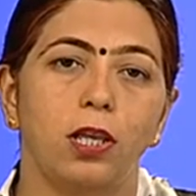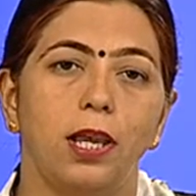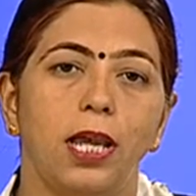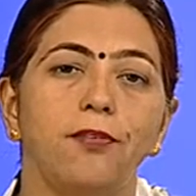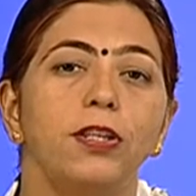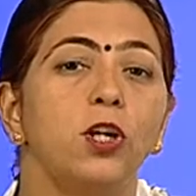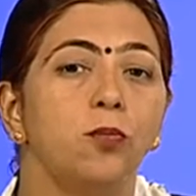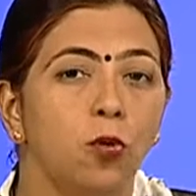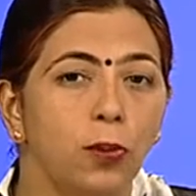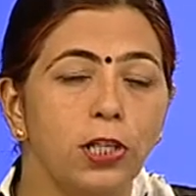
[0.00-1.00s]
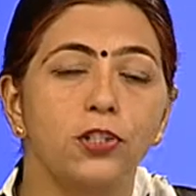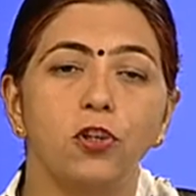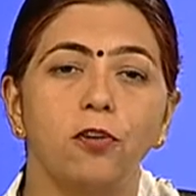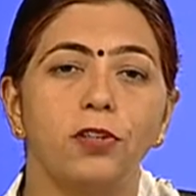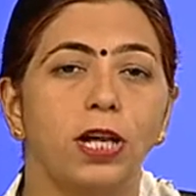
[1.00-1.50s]
And when the mobility
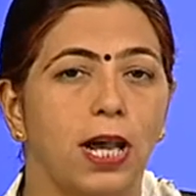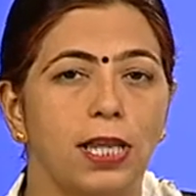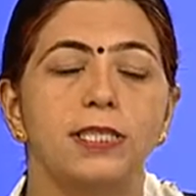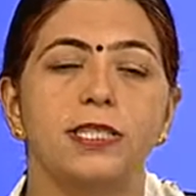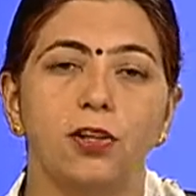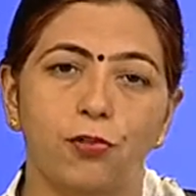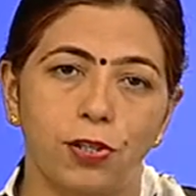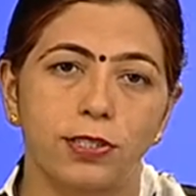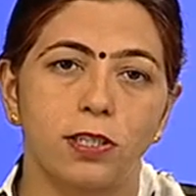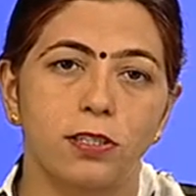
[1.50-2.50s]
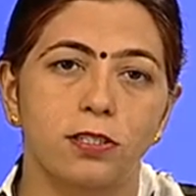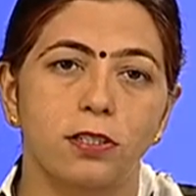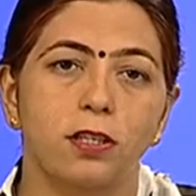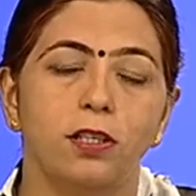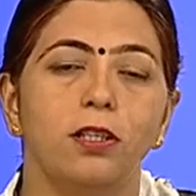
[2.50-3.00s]
of the ions increases,
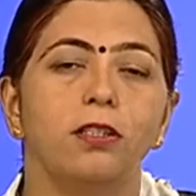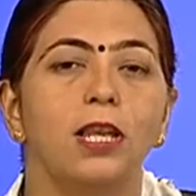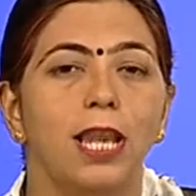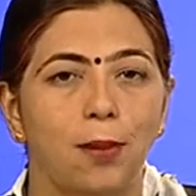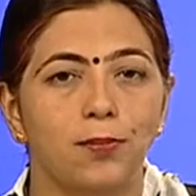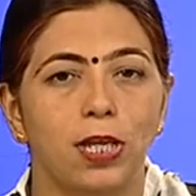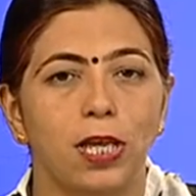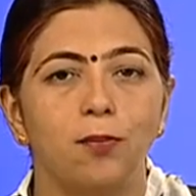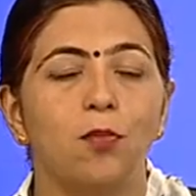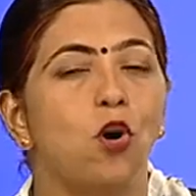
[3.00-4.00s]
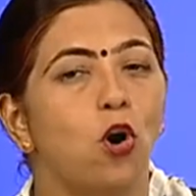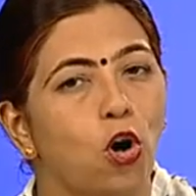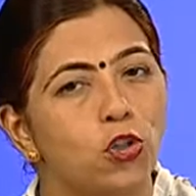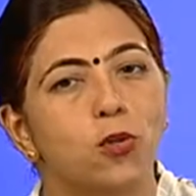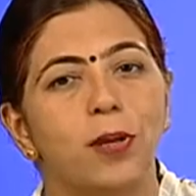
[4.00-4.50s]
the lambda m
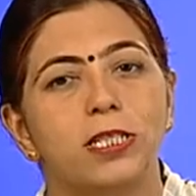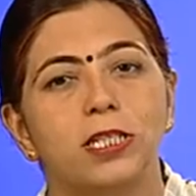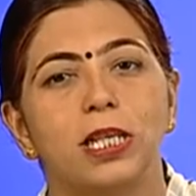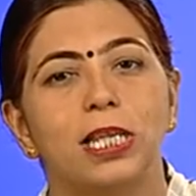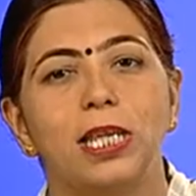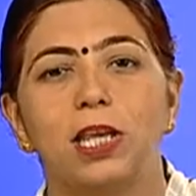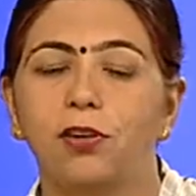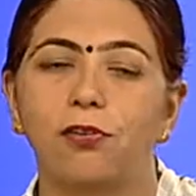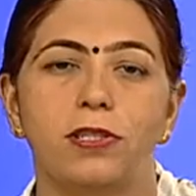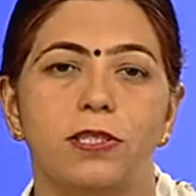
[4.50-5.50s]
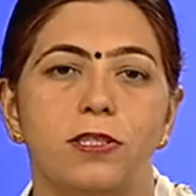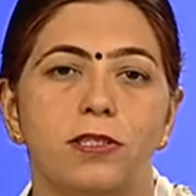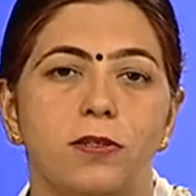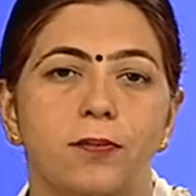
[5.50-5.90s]
automatically increases.